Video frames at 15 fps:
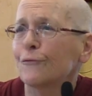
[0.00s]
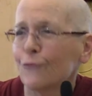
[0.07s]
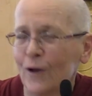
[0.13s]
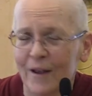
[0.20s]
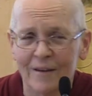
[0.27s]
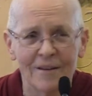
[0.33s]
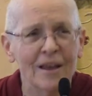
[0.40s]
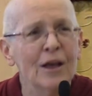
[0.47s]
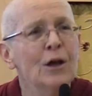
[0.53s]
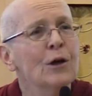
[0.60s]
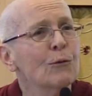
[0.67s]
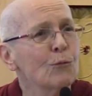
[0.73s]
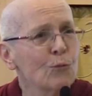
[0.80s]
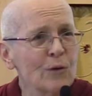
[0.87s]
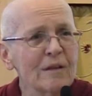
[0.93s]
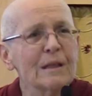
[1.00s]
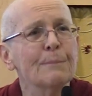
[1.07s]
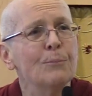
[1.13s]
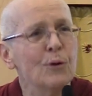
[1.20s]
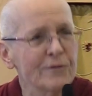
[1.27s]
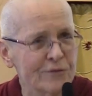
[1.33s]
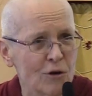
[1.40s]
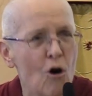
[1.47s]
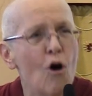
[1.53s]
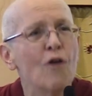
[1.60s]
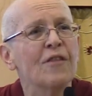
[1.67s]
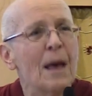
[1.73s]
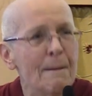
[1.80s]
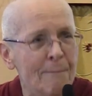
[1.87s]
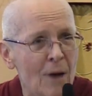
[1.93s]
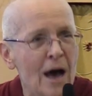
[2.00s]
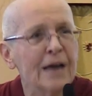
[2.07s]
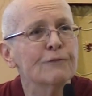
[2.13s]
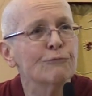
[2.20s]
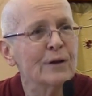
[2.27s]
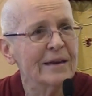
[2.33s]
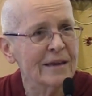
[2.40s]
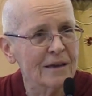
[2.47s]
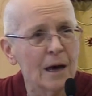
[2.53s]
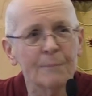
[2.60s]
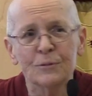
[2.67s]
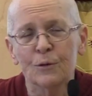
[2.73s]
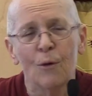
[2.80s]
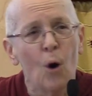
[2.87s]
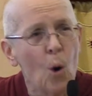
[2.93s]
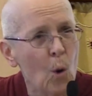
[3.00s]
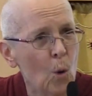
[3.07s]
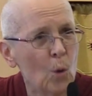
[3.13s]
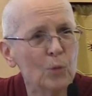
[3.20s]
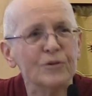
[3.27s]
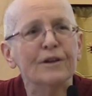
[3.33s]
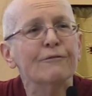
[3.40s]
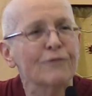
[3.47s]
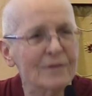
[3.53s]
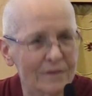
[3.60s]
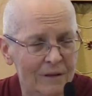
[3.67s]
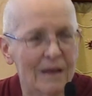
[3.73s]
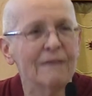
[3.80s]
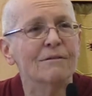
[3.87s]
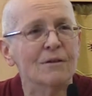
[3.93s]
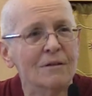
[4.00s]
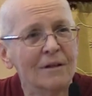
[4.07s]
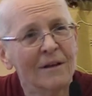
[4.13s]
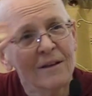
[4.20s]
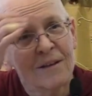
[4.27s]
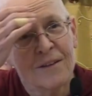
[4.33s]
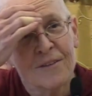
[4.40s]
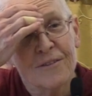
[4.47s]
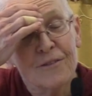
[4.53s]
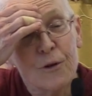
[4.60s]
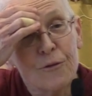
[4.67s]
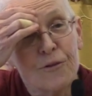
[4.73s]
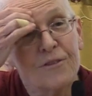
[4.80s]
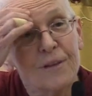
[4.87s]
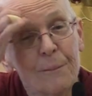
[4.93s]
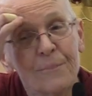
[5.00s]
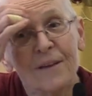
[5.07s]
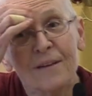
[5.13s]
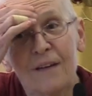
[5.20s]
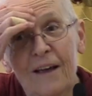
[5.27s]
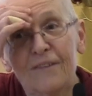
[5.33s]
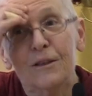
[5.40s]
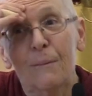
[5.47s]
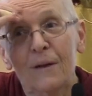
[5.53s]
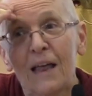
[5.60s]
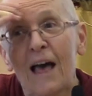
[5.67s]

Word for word: friend really puts all that mind reading up to a whole different level. So there's something nice about